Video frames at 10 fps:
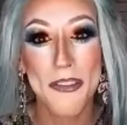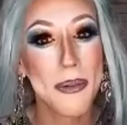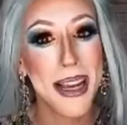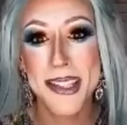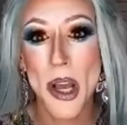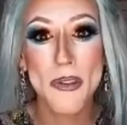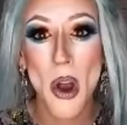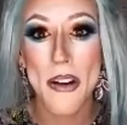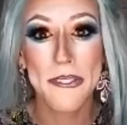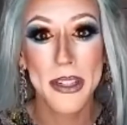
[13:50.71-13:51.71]
And my
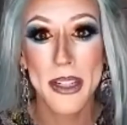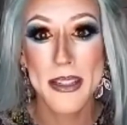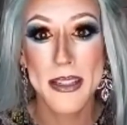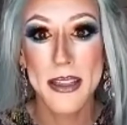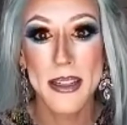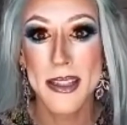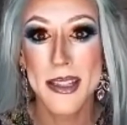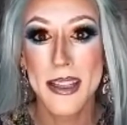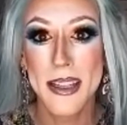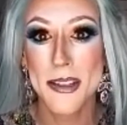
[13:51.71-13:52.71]
self-confidence
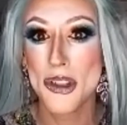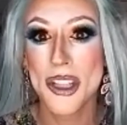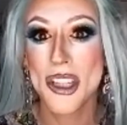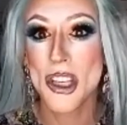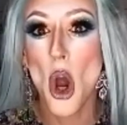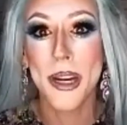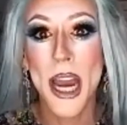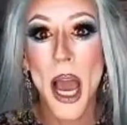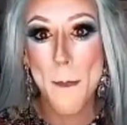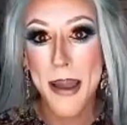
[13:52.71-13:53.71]
is just going
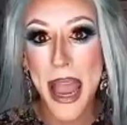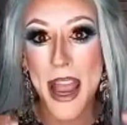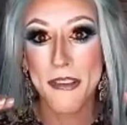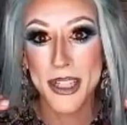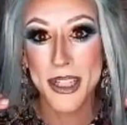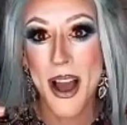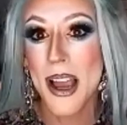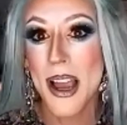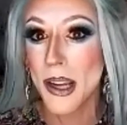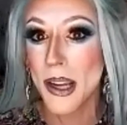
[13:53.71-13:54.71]
up every time.
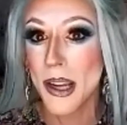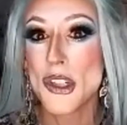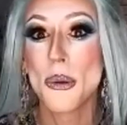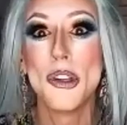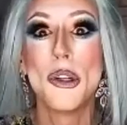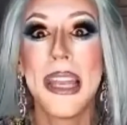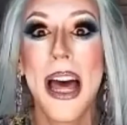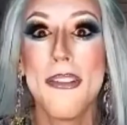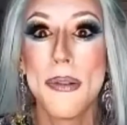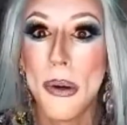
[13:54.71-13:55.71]
It goes to a new
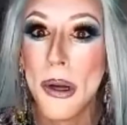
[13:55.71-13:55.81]
level.